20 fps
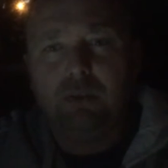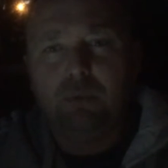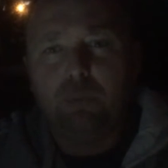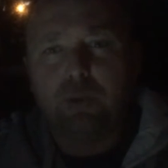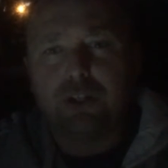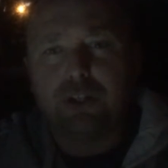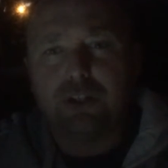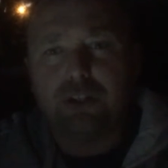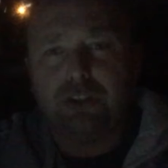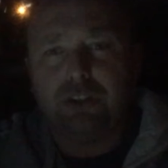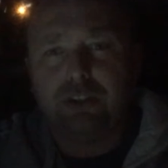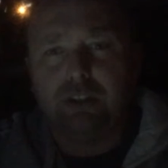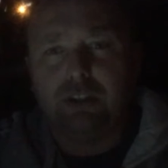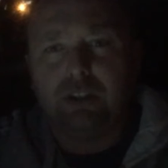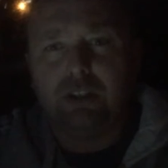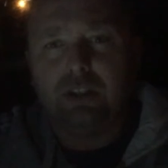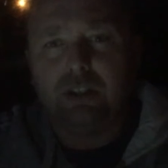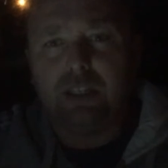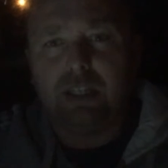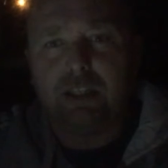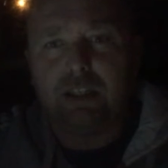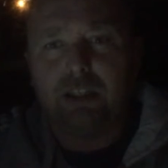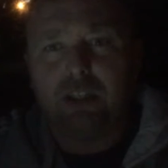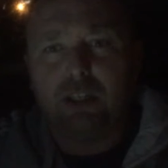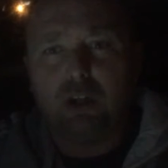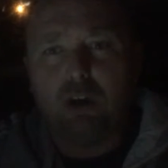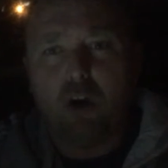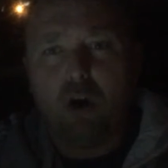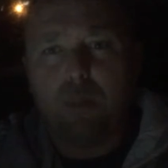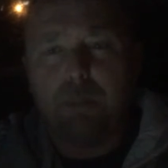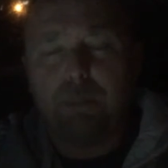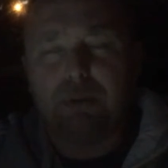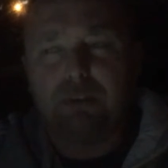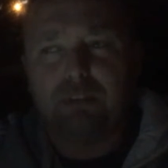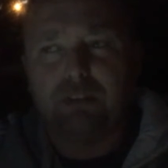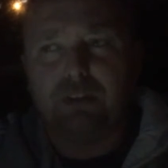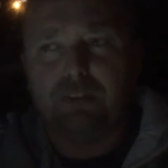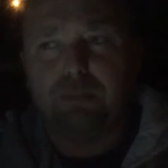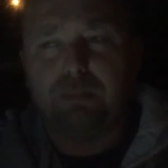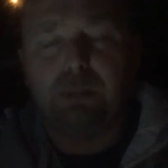which should kind of
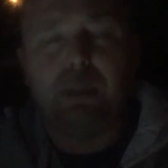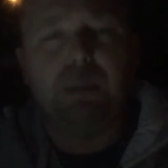encompass different